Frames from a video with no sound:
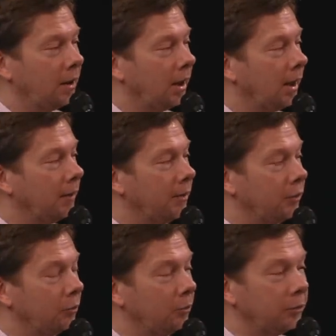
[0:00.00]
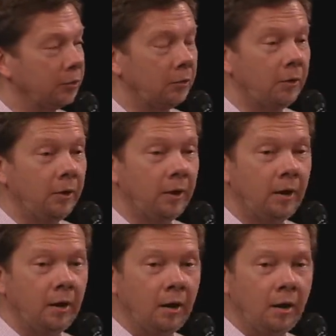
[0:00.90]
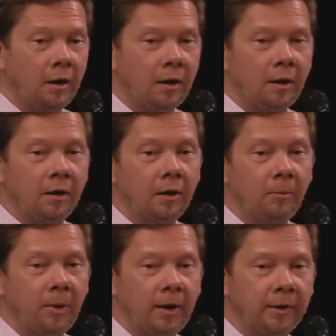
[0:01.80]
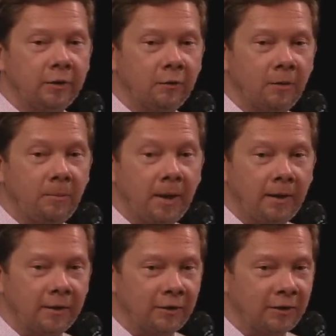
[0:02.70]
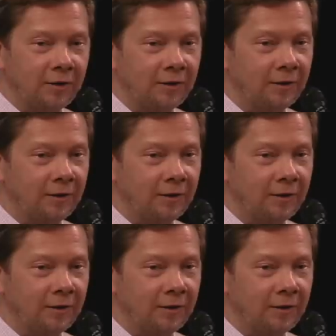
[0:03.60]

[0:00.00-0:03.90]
And this also applies to the past.